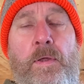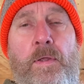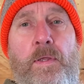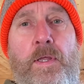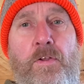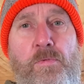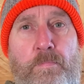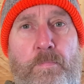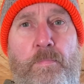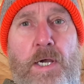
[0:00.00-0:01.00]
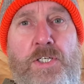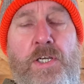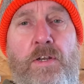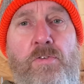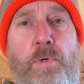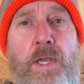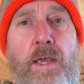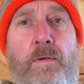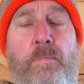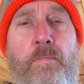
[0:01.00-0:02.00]
get as much in as we
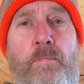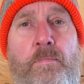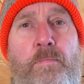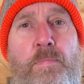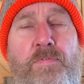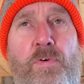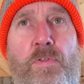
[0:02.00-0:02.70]
can before the